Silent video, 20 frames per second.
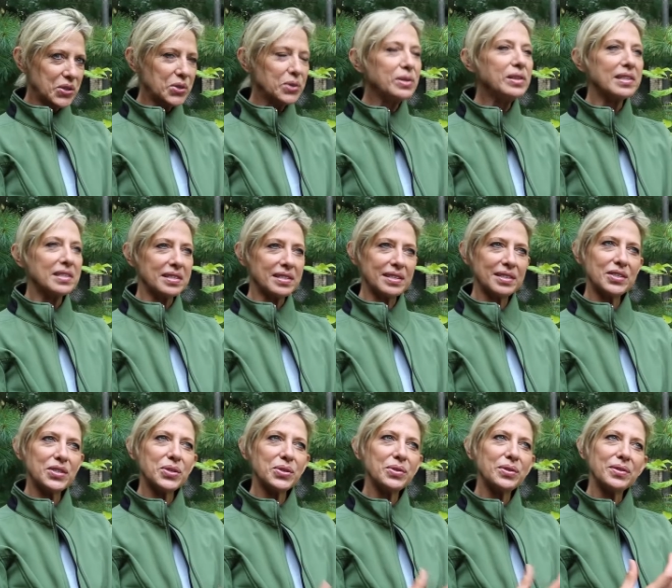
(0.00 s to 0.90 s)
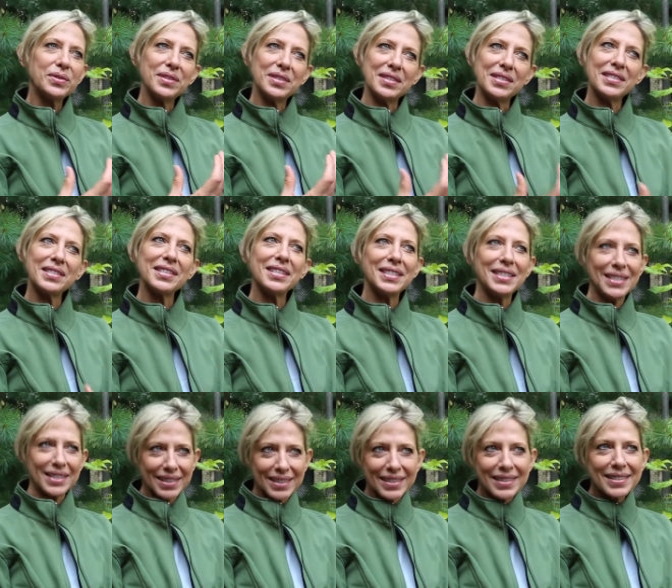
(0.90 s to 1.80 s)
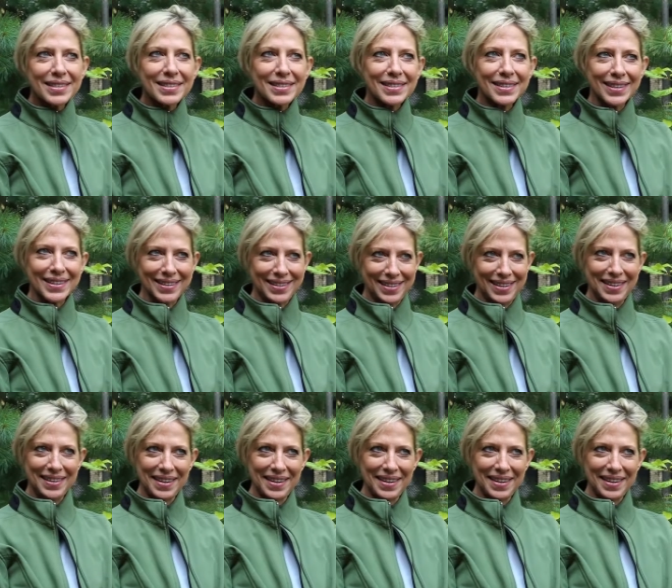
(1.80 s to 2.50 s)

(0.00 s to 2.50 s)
to listen to these CDs that